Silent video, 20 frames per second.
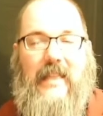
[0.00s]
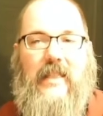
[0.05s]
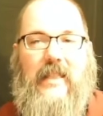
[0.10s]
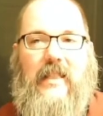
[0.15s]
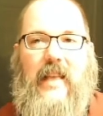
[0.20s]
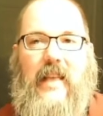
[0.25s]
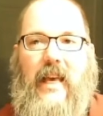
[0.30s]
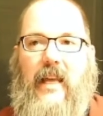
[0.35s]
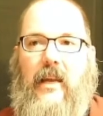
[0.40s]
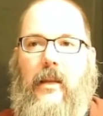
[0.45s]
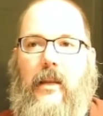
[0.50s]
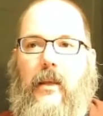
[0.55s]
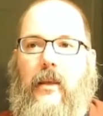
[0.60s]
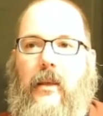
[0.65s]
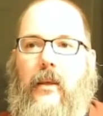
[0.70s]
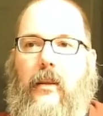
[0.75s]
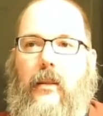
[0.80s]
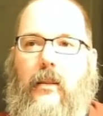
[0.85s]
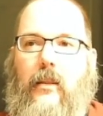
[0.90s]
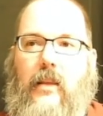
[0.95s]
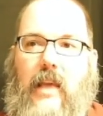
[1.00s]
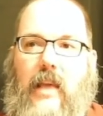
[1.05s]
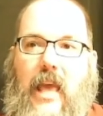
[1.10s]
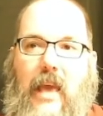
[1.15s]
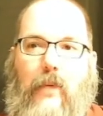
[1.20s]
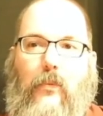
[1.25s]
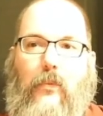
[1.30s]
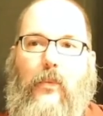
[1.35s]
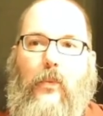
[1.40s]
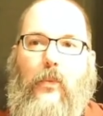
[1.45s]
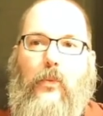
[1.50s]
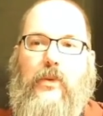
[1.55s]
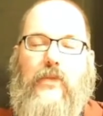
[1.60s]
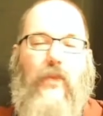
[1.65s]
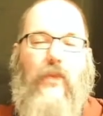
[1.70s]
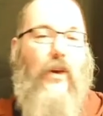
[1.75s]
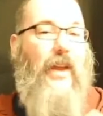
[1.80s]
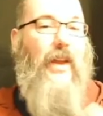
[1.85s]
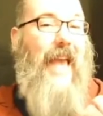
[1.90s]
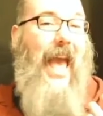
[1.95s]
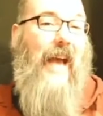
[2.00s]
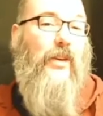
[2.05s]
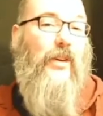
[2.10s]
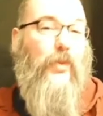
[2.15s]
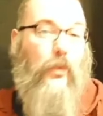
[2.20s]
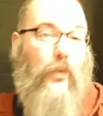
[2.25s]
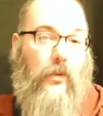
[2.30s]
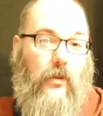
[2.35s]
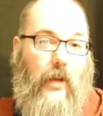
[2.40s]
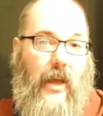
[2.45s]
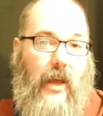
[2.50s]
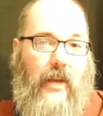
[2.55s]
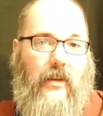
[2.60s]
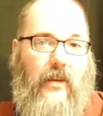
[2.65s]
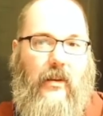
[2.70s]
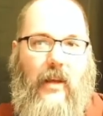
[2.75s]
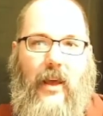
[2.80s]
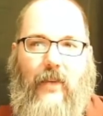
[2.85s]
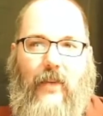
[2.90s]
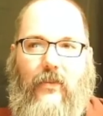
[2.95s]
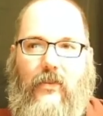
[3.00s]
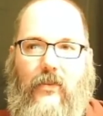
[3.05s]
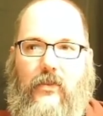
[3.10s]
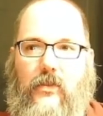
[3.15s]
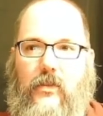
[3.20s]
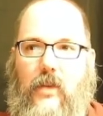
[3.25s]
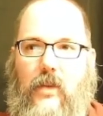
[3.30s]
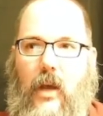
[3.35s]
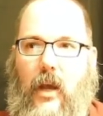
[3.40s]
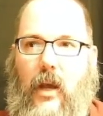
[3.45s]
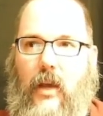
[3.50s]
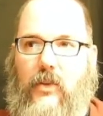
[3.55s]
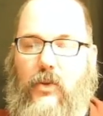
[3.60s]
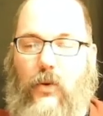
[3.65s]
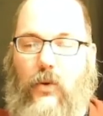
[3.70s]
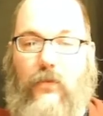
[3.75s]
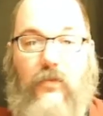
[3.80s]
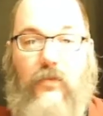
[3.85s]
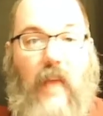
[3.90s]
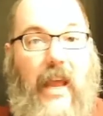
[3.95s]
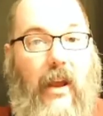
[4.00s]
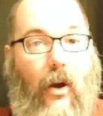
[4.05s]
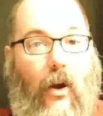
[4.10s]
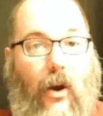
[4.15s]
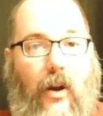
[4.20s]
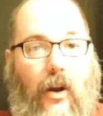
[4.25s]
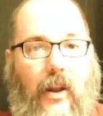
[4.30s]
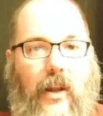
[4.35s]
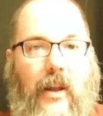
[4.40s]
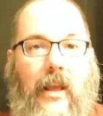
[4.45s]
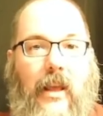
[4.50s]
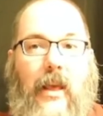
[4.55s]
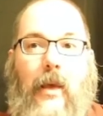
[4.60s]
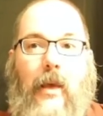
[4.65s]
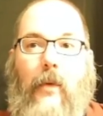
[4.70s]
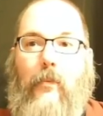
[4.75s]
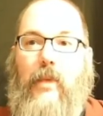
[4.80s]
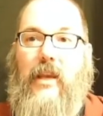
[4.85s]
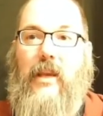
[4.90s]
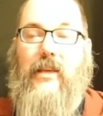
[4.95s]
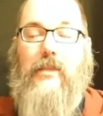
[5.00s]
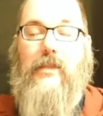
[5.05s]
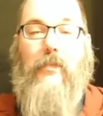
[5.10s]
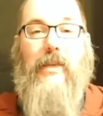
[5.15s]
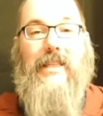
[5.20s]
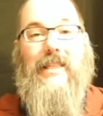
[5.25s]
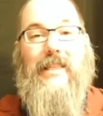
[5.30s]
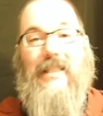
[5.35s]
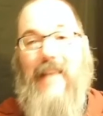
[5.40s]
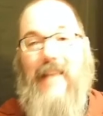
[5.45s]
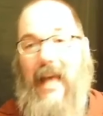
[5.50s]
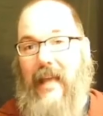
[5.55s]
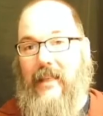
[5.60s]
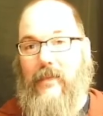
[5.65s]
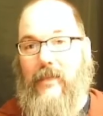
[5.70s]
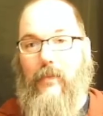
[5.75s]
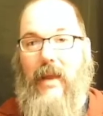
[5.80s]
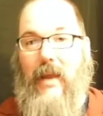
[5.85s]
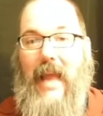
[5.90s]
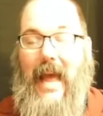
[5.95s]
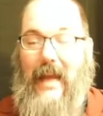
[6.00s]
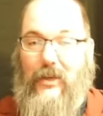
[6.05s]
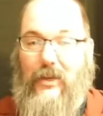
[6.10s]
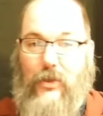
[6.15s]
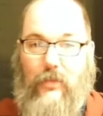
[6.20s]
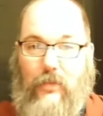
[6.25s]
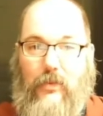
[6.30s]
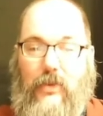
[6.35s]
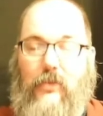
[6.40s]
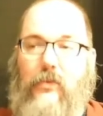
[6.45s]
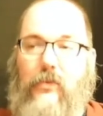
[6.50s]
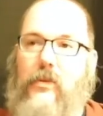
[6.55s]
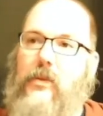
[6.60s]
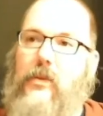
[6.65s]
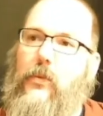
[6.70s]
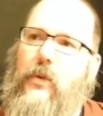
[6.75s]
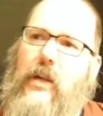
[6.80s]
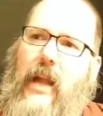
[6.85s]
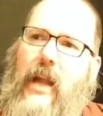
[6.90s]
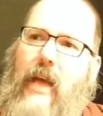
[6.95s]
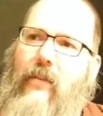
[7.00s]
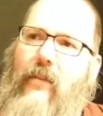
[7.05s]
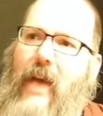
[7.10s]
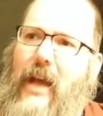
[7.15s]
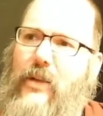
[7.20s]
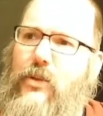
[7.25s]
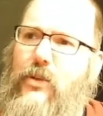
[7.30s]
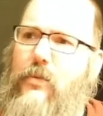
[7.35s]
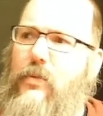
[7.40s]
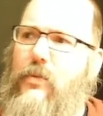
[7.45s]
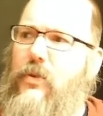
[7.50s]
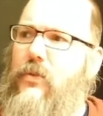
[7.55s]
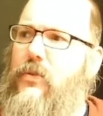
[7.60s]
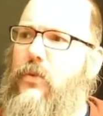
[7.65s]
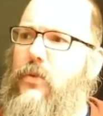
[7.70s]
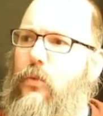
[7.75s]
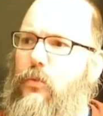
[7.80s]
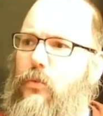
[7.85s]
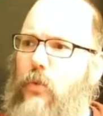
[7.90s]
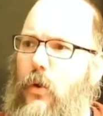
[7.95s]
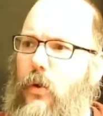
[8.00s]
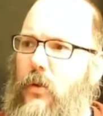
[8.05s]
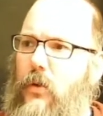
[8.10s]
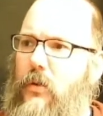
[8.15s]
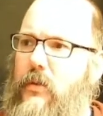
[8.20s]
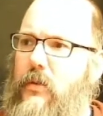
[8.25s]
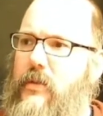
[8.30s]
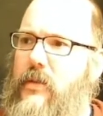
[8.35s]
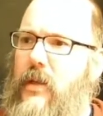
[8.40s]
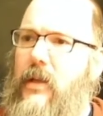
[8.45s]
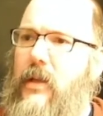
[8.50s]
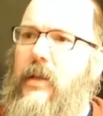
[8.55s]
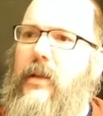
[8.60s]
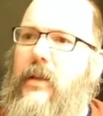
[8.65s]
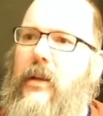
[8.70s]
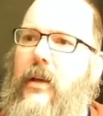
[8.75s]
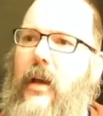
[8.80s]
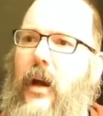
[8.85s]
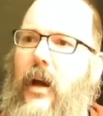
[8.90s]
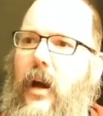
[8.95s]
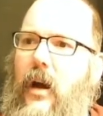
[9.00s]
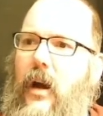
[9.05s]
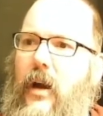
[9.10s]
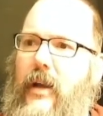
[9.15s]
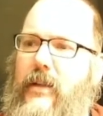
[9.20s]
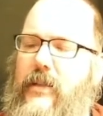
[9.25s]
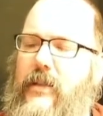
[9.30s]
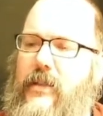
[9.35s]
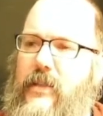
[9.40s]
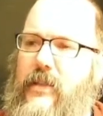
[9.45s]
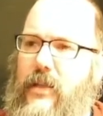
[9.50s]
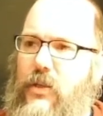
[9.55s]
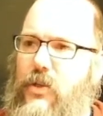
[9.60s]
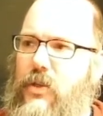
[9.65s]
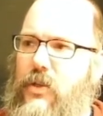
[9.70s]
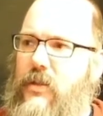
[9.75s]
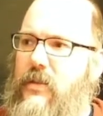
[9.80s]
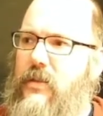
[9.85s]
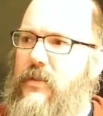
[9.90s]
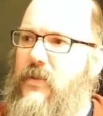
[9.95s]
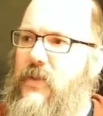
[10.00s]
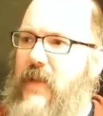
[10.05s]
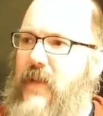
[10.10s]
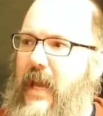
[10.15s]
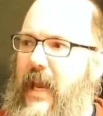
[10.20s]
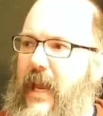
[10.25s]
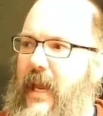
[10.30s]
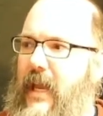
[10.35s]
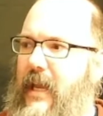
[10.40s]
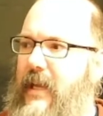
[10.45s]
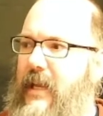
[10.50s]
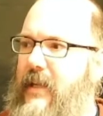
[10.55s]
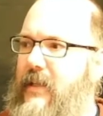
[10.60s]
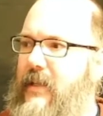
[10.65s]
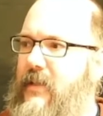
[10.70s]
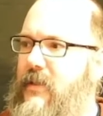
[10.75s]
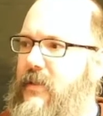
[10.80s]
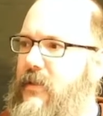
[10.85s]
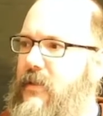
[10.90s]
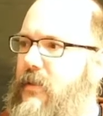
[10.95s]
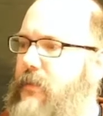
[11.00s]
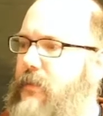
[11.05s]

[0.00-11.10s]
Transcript: that the game was very casual and sort of lighthearted, because my sets, my attributes, what did I have? Attributes, roles, and distinctions, and